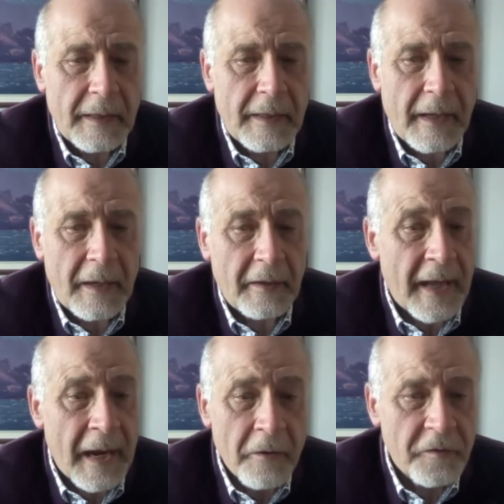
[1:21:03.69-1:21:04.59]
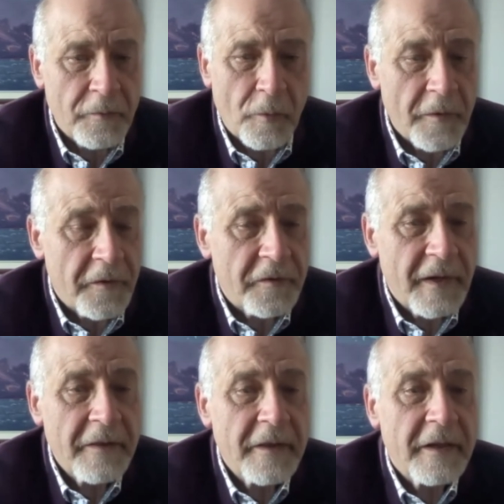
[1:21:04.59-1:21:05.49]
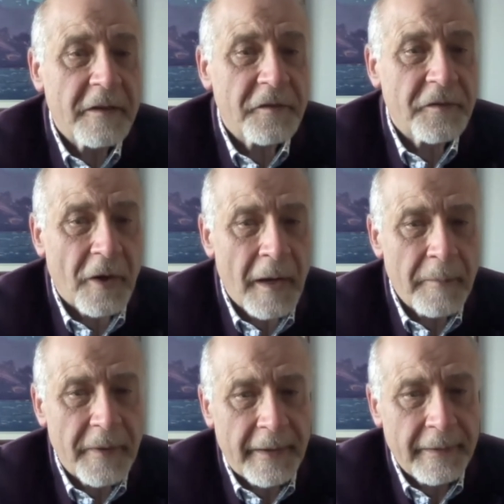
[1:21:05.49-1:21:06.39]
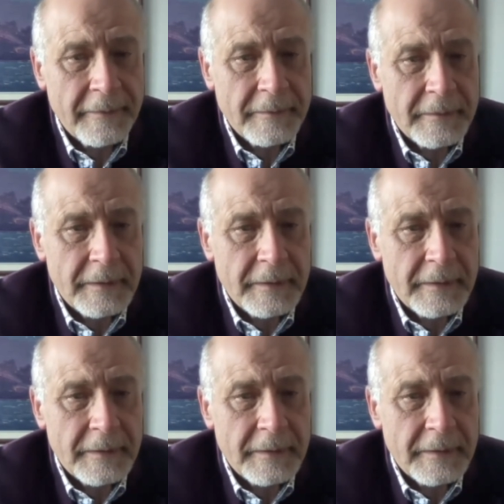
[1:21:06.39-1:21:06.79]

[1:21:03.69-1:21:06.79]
allows for, there's nothing stopping